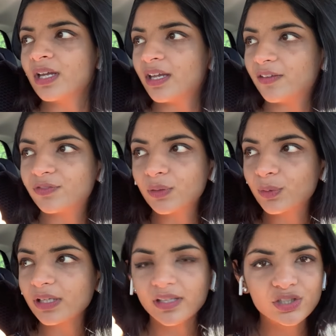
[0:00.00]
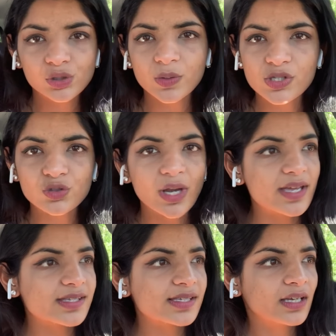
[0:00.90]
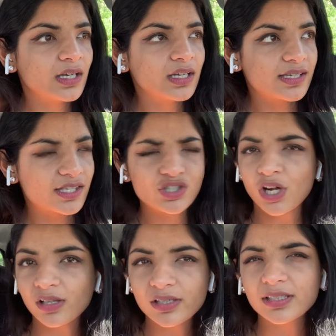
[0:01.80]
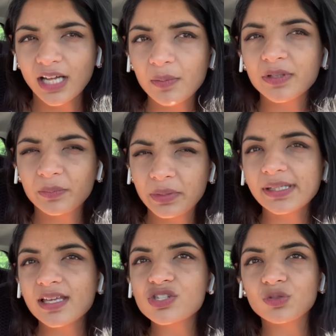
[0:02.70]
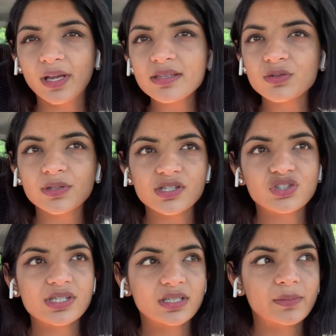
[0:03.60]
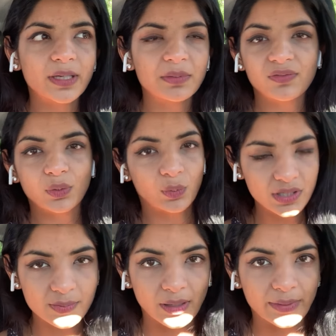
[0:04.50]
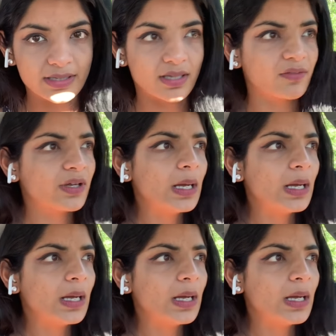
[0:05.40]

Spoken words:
if the real issue is stress, is this chocolate going to help me be less stressed, or is it just going to make me feel worse about myself?